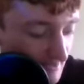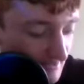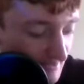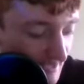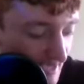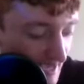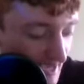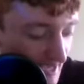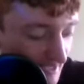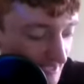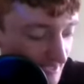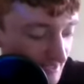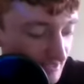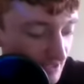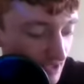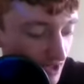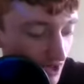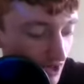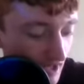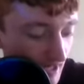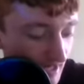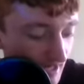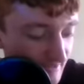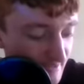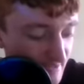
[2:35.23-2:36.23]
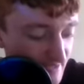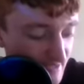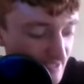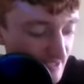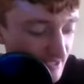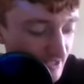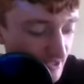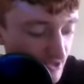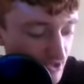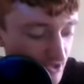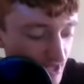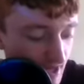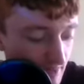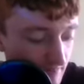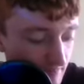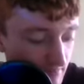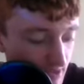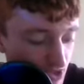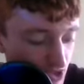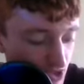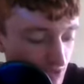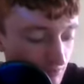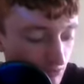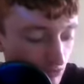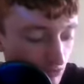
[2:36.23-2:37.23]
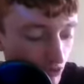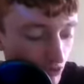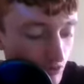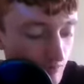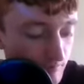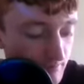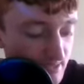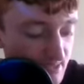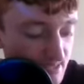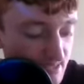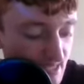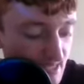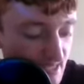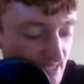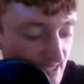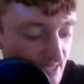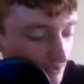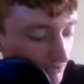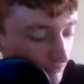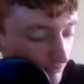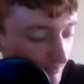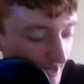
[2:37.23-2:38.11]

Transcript: Then in the All-Ireland Senior Championship Group D,